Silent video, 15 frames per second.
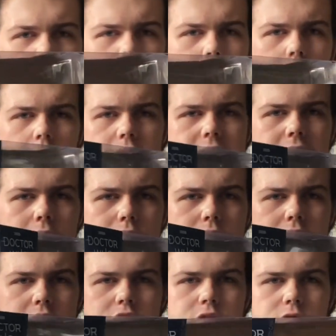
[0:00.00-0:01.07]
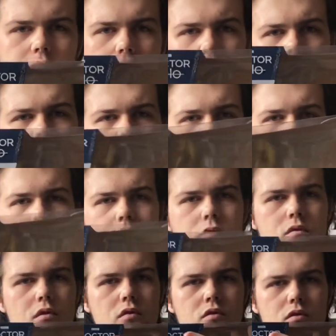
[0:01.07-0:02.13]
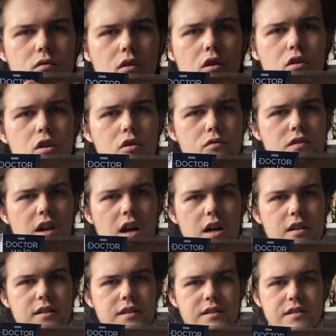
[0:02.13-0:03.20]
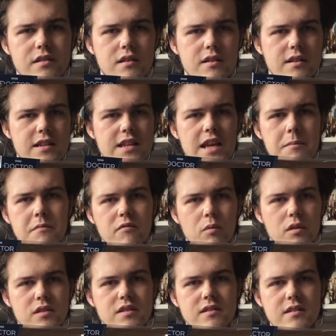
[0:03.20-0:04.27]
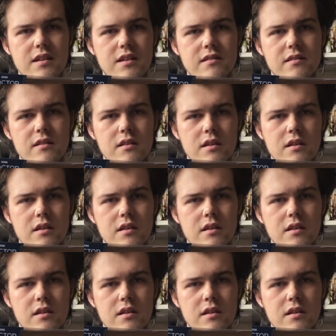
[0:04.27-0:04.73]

Who line nowadays. You've got Doctor Who logo, TARDIS, name of what it is,